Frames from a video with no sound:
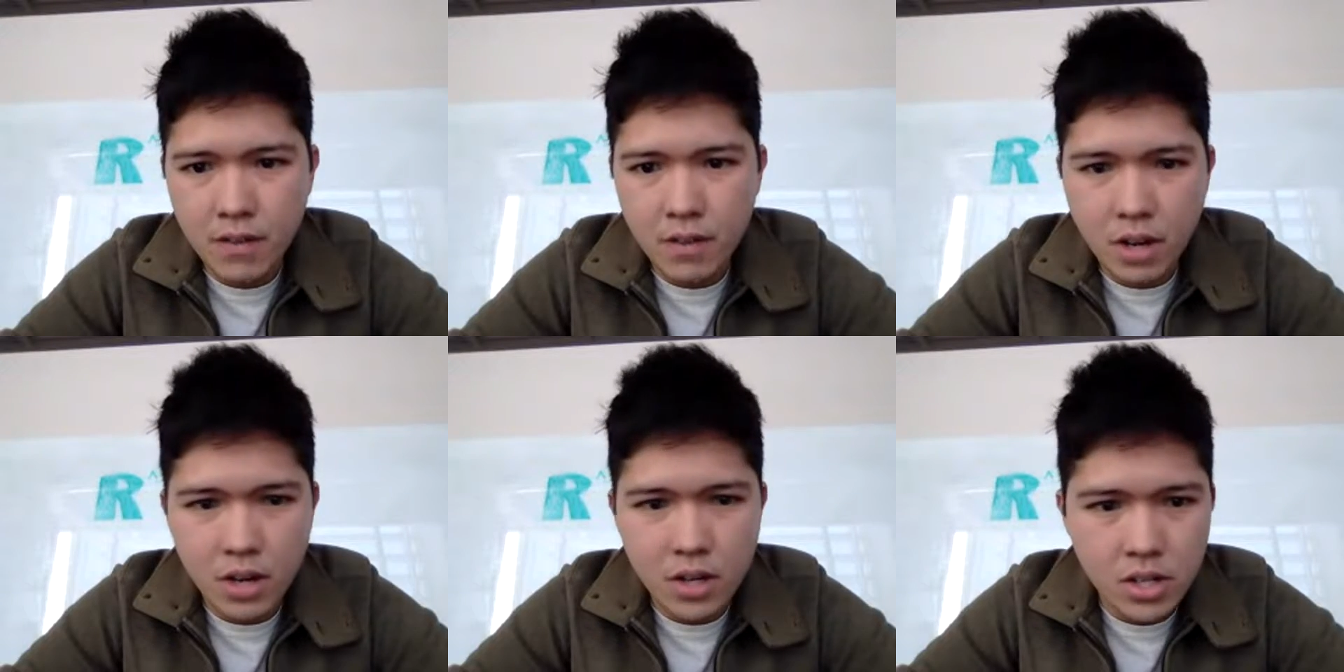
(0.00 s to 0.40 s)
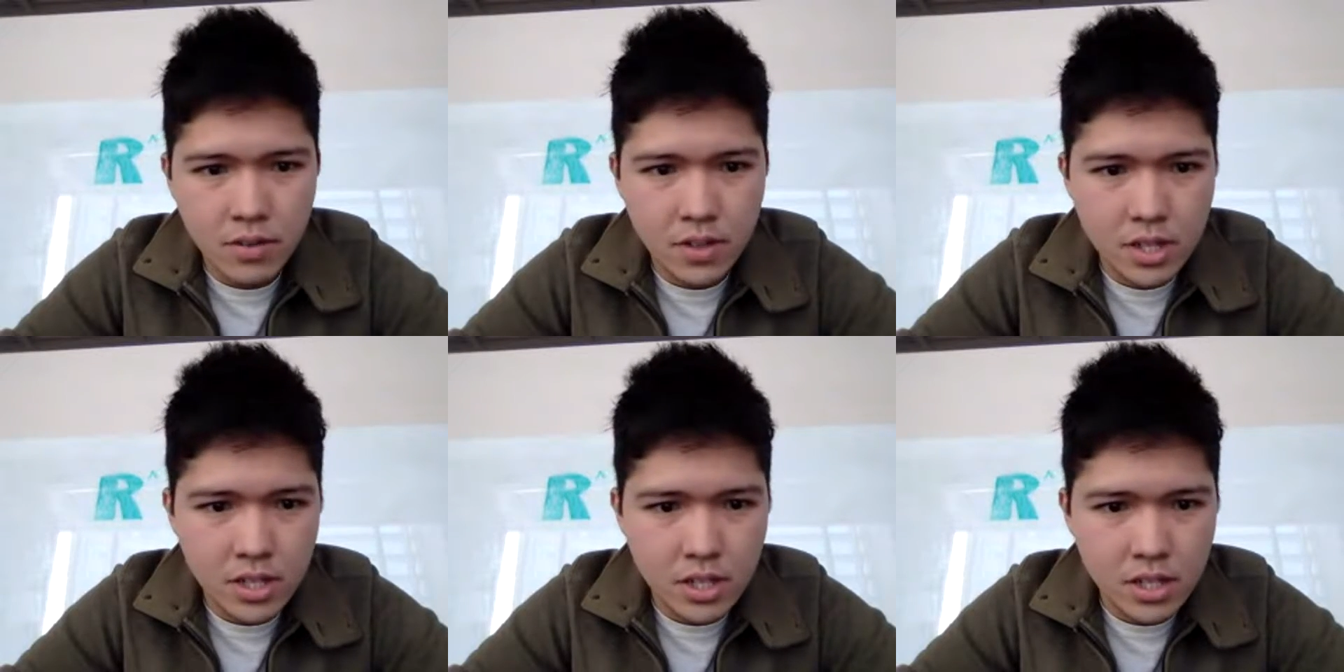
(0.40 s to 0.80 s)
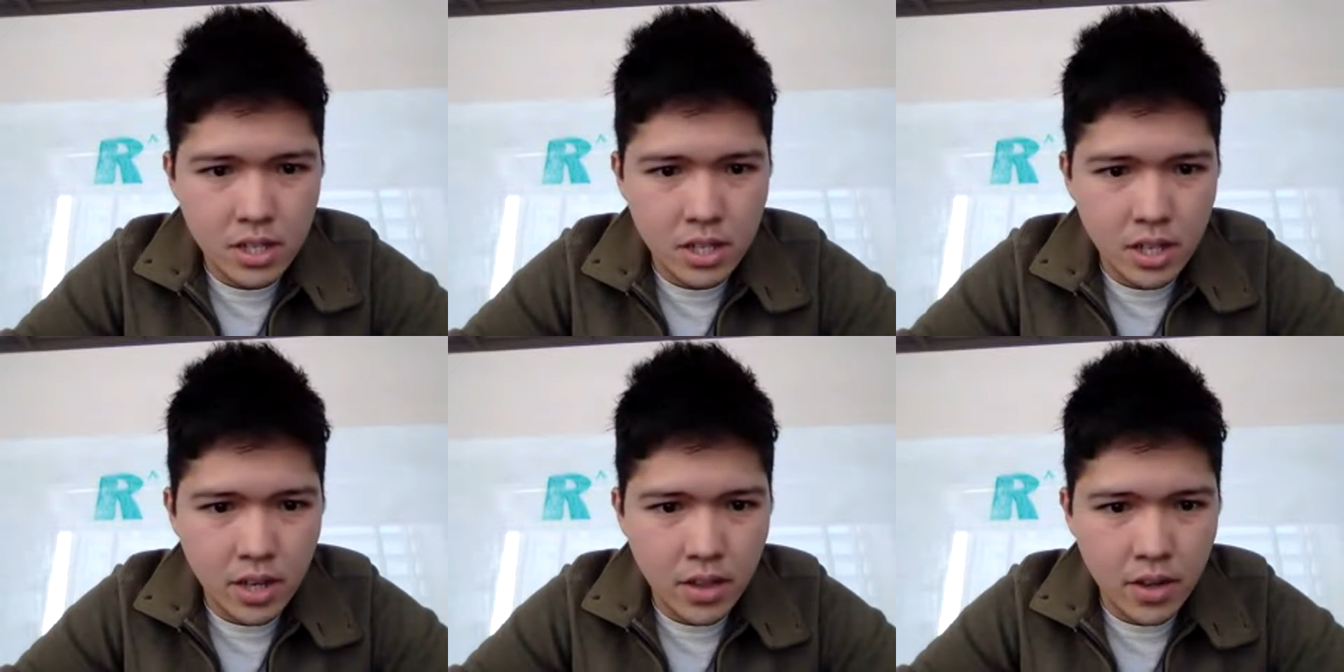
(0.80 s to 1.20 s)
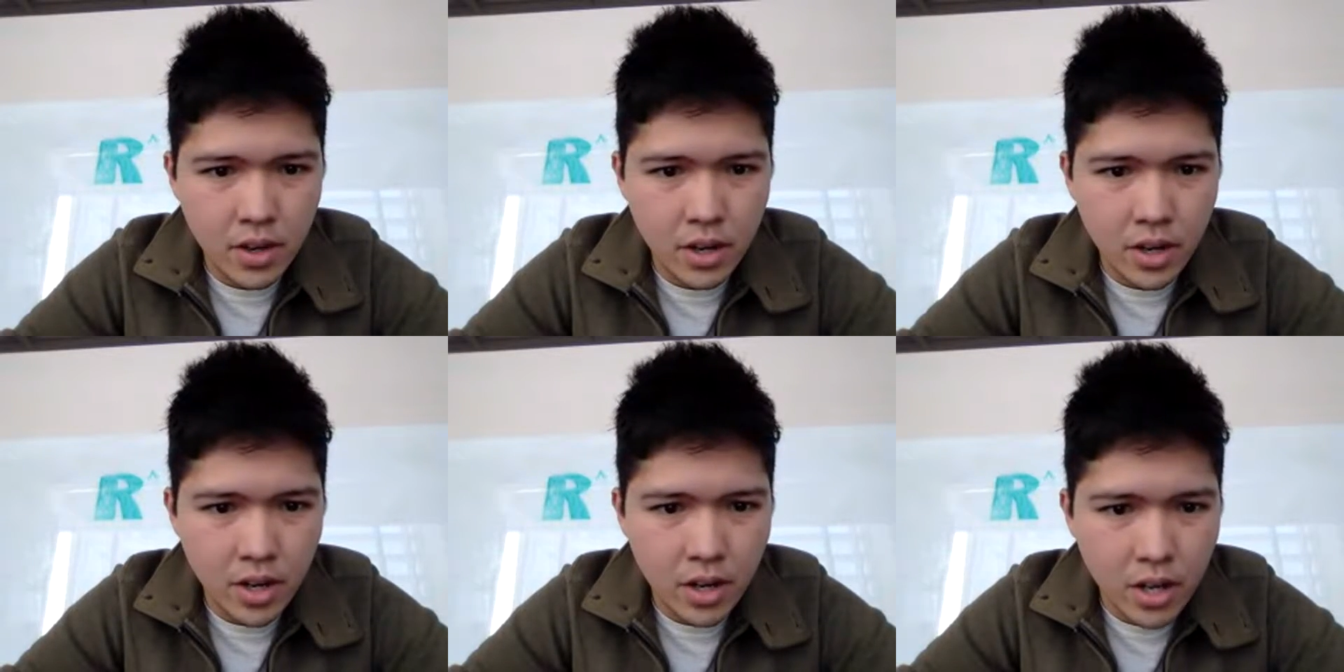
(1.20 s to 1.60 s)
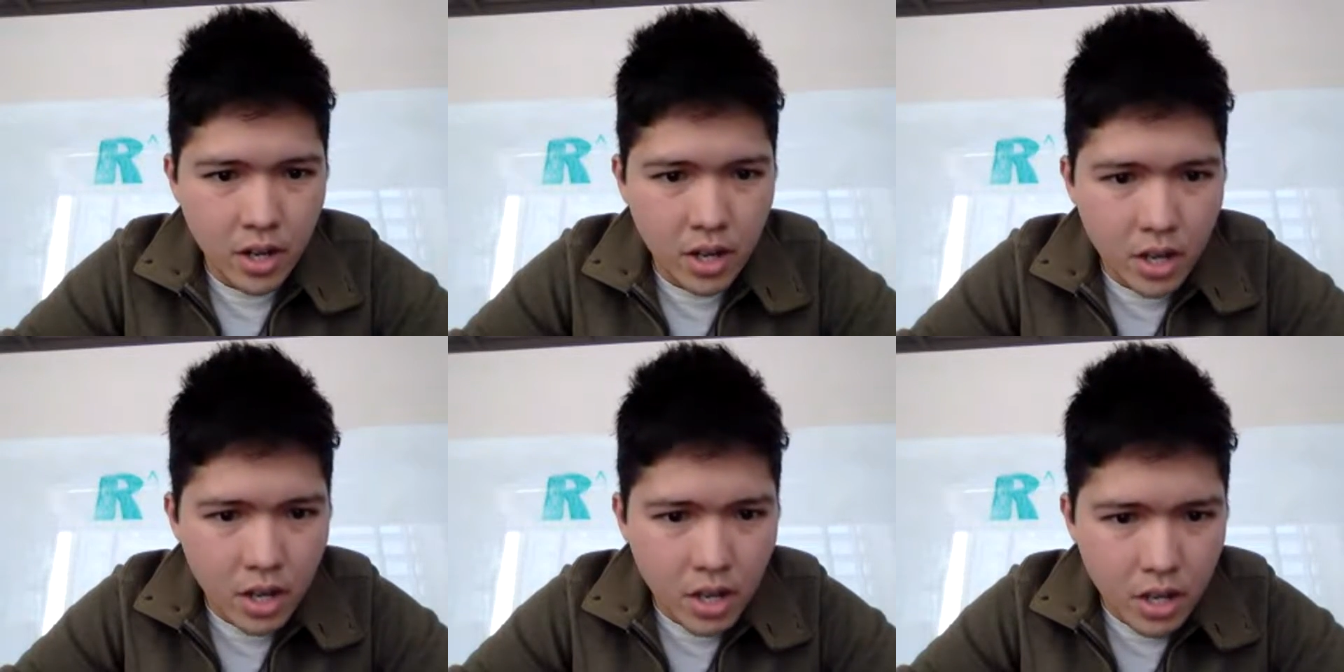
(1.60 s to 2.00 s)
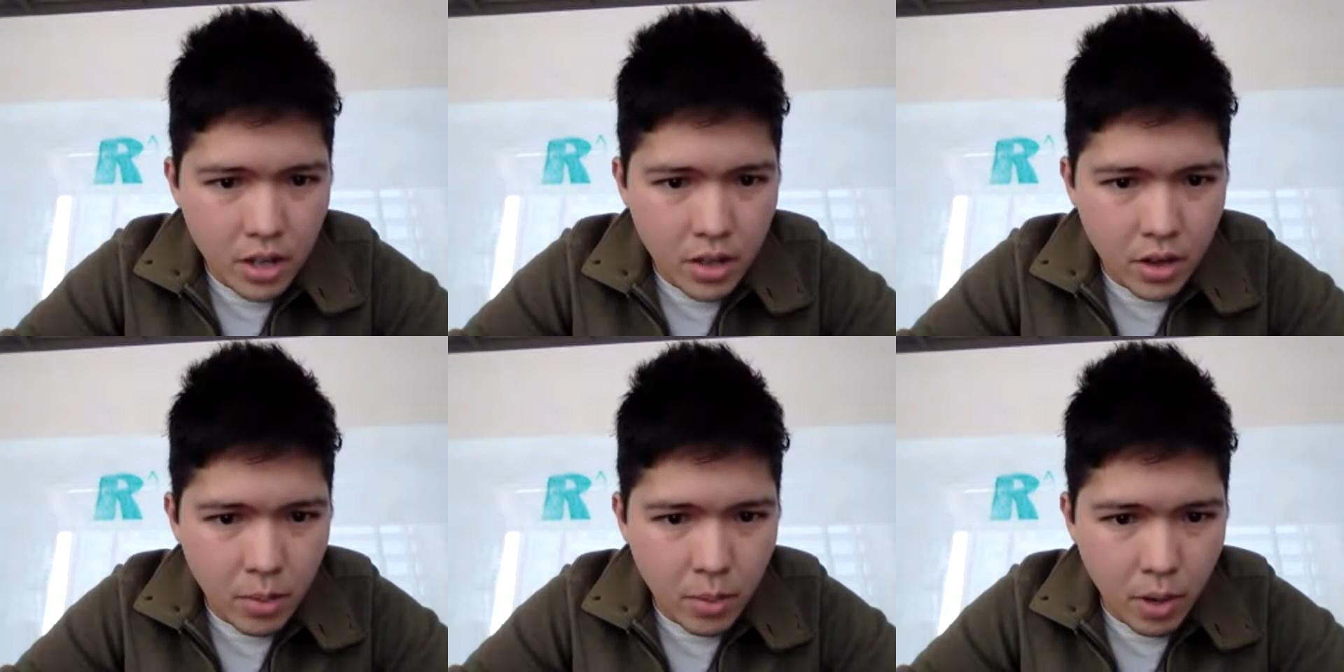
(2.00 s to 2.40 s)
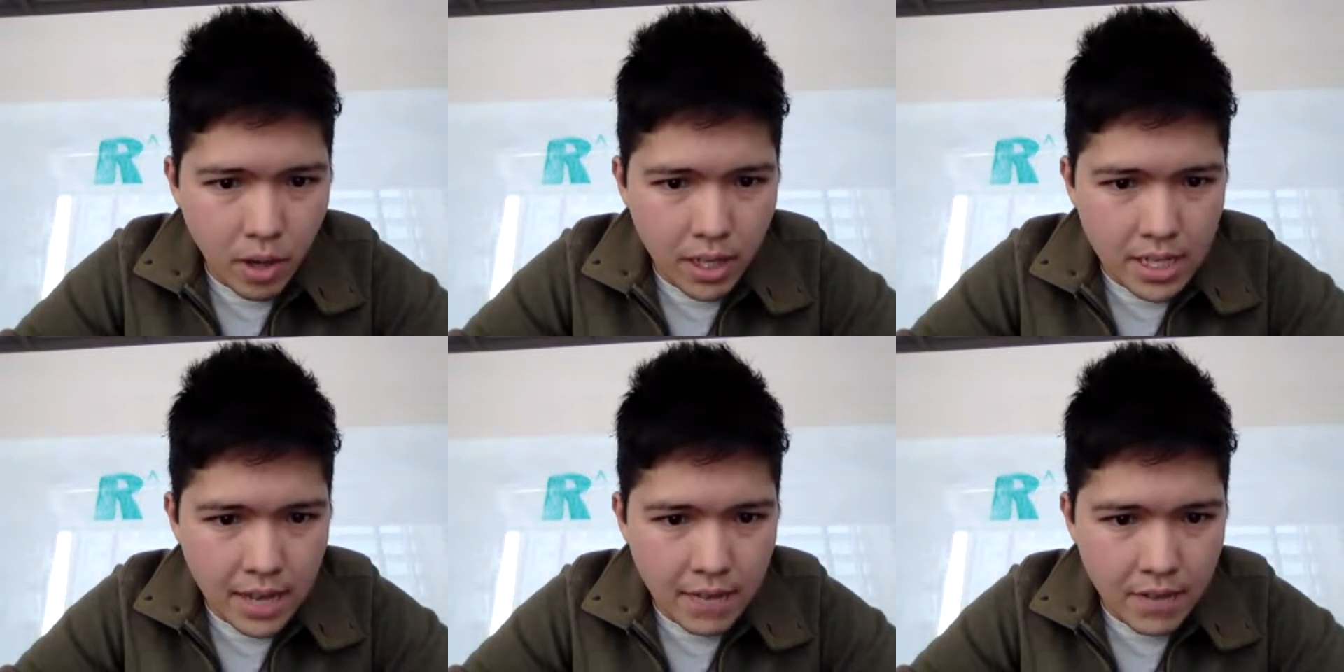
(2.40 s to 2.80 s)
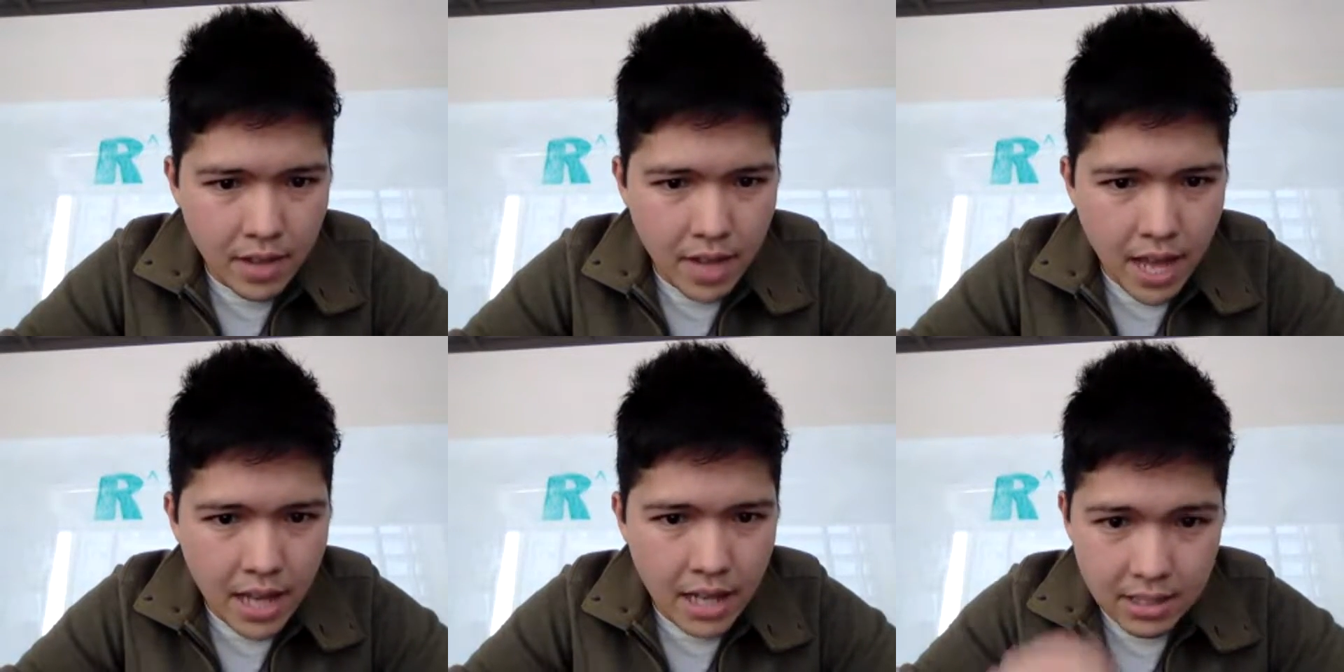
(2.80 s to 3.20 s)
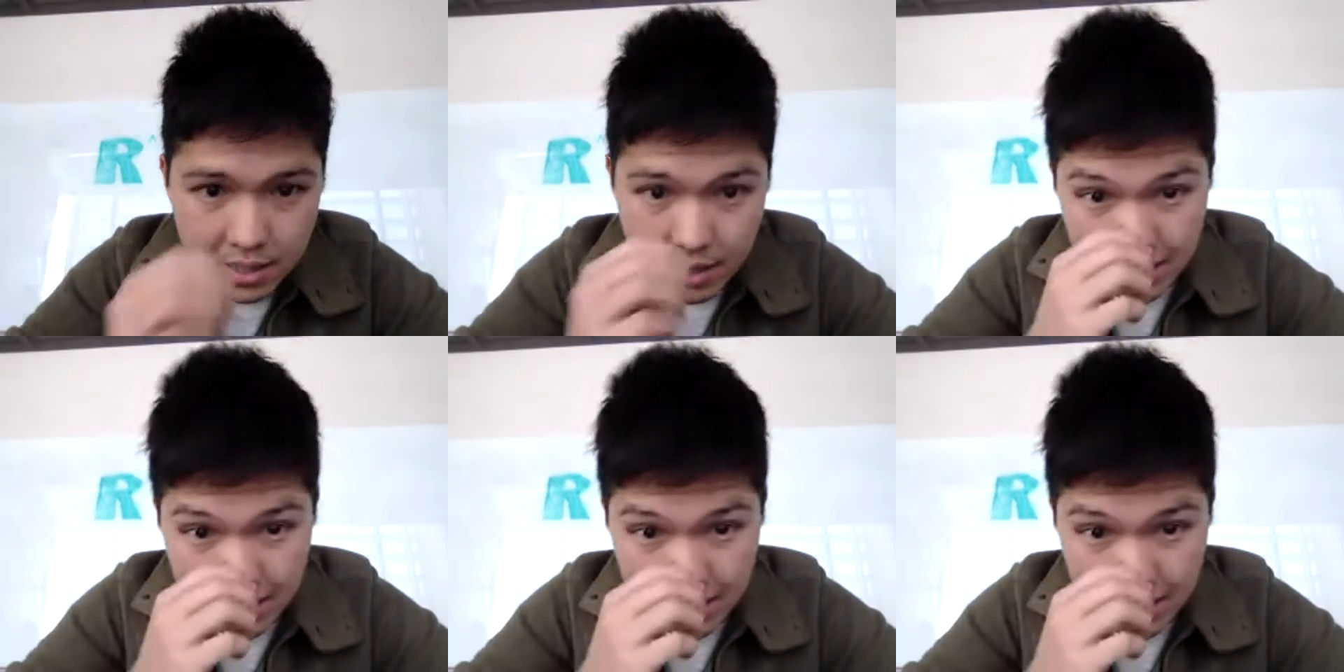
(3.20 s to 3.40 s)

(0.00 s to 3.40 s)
our services to other third parties after that?